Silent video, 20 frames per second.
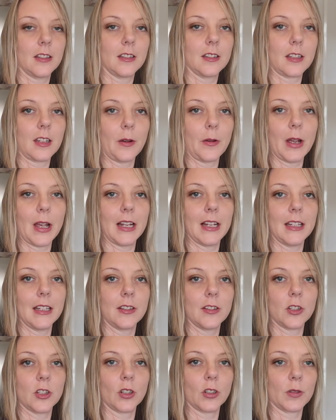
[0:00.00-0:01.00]
So
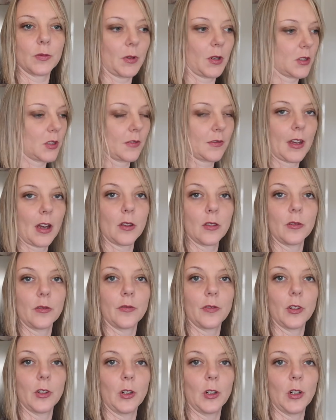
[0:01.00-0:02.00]
Ellie's chucked most of that on the
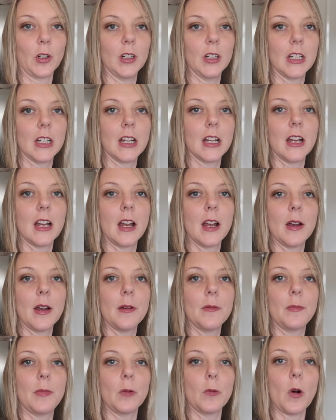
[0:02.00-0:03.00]
floor.
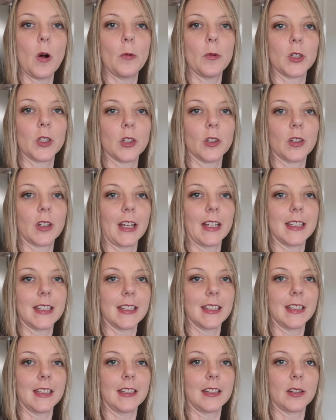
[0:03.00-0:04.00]
But what was your
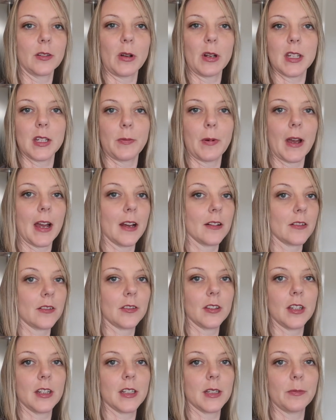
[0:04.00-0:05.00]
guesses? £20,
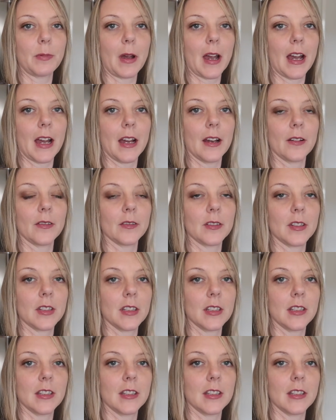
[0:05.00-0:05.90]
£30?